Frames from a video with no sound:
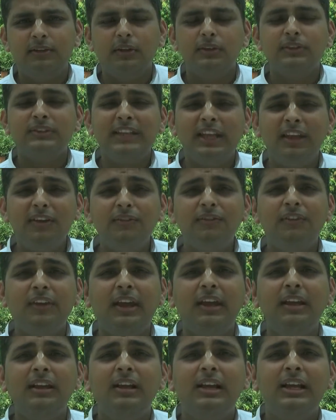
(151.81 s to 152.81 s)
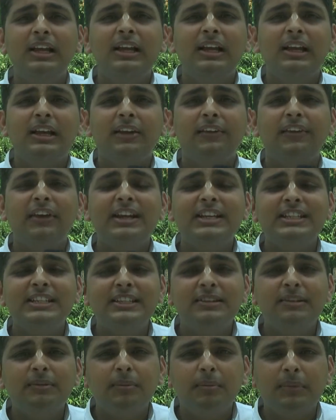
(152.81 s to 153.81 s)
So same way,
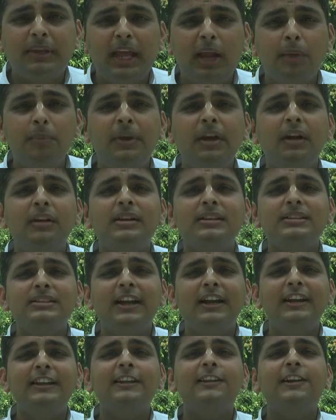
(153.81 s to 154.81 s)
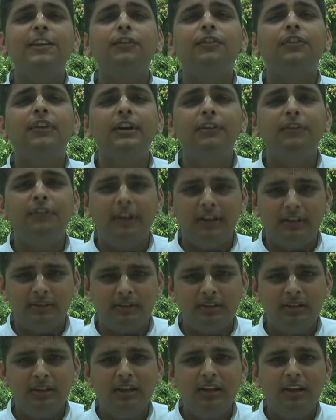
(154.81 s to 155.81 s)
religion can be understood in different
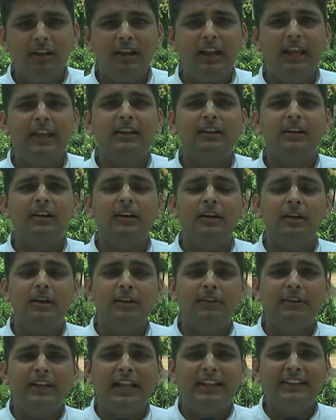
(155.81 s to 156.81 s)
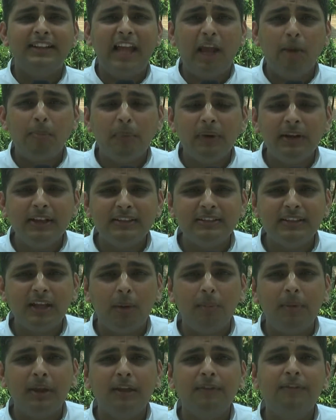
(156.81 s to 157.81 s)
ways. Like the apple is
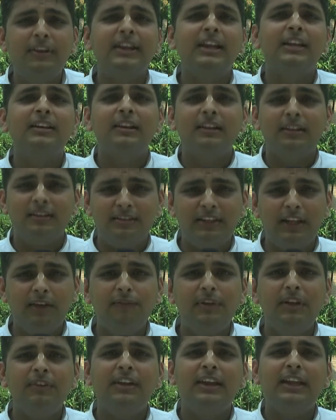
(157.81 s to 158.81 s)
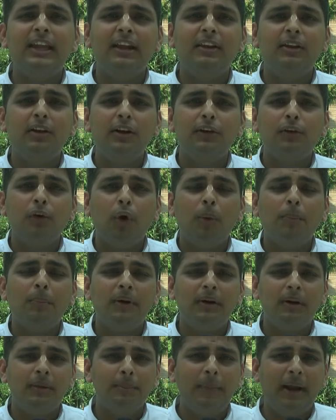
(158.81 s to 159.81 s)
coming, we can drop
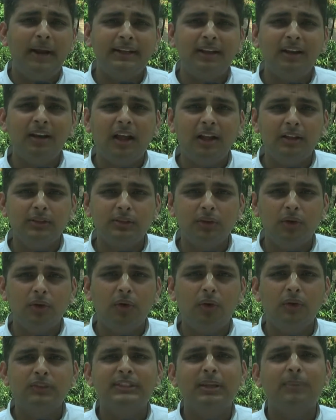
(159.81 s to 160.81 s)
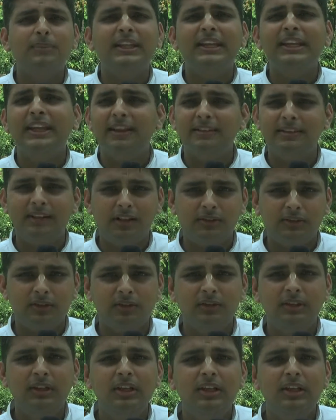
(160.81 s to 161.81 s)
a metal also or something else
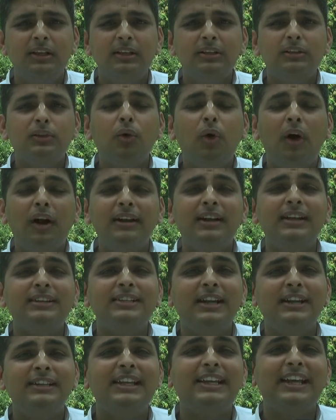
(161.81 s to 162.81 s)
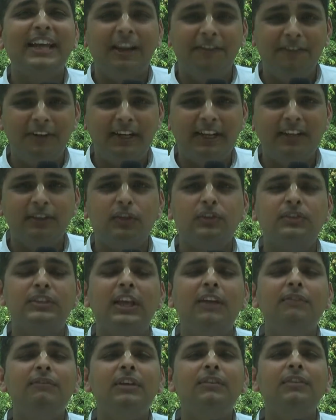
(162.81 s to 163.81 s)
also to understand the gravity. The
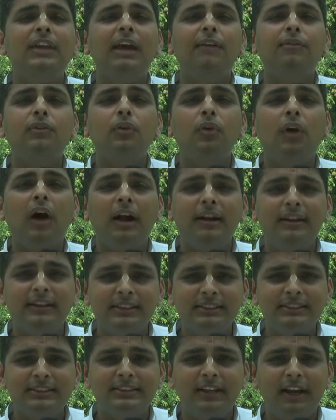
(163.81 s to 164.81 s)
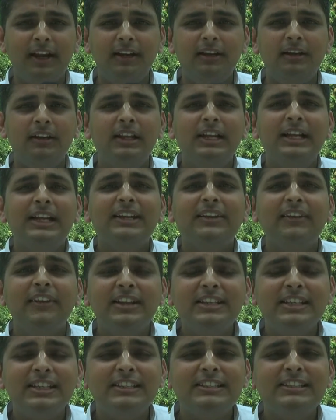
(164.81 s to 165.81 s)
same way we have to understand,
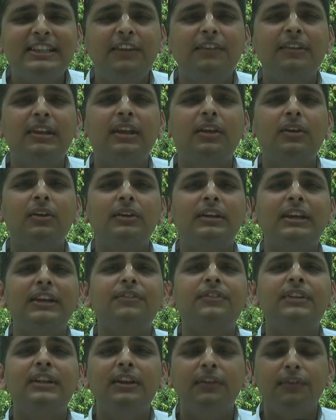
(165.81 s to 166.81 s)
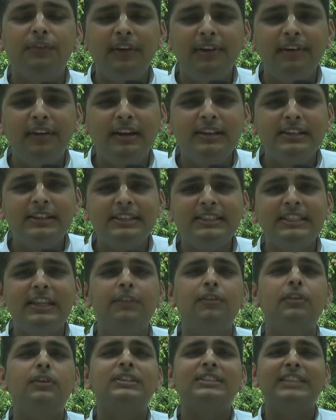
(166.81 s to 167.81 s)
religion is giving you different religions
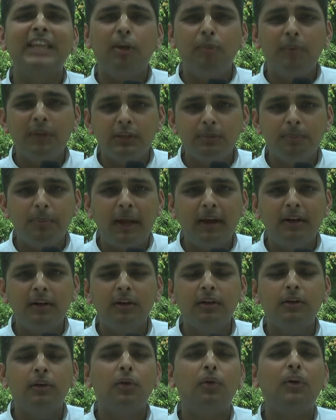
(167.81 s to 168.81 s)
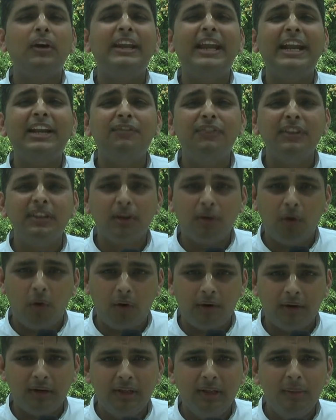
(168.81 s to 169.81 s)
giving you same respect to connect with a
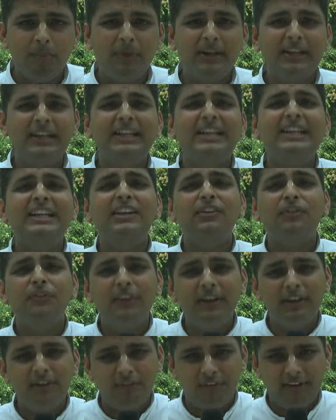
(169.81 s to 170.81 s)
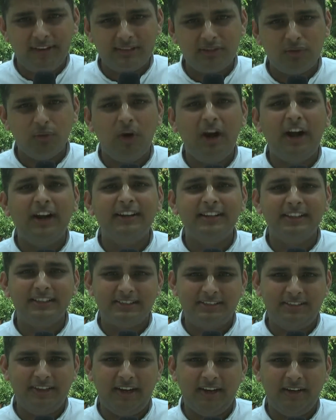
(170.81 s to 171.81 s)
God, but in a different ways to
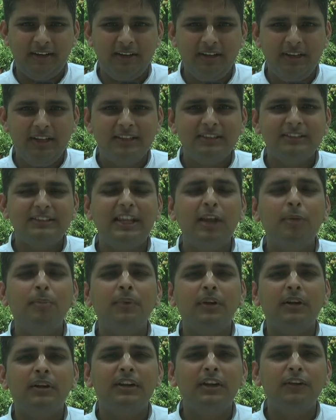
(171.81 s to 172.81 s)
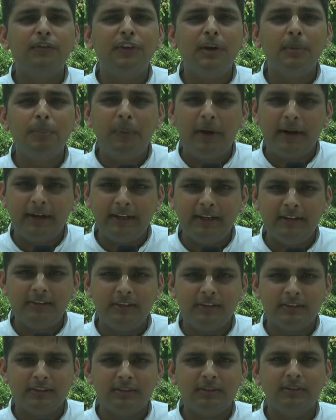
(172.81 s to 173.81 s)
understand, same different
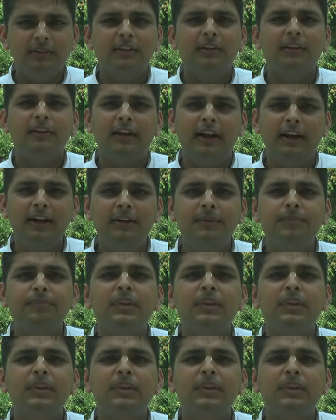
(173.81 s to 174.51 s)
practices, right?